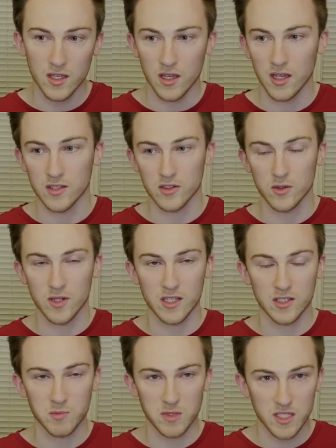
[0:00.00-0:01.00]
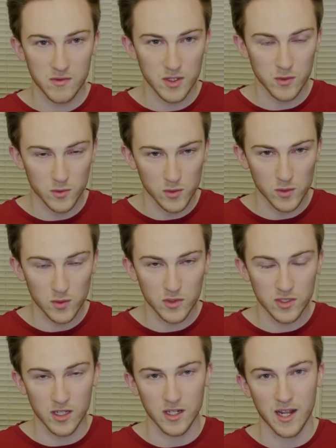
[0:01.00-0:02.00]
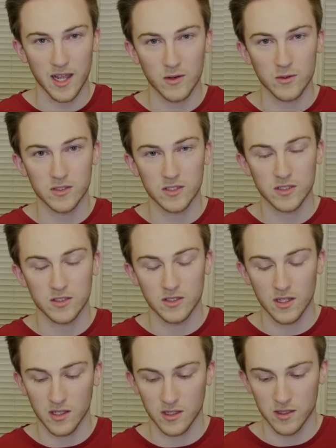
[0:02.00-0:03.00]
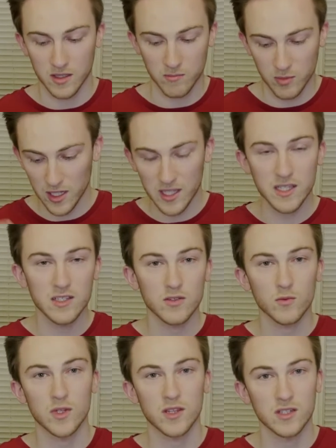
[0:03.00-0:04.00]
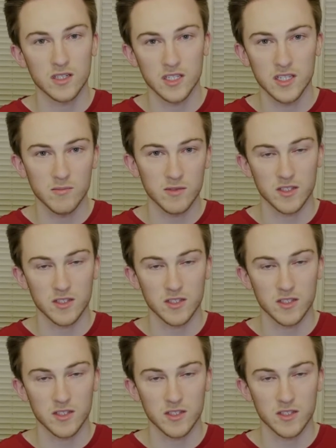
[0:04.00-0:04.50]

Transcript: and so it has specific rules on how it plays with the teams.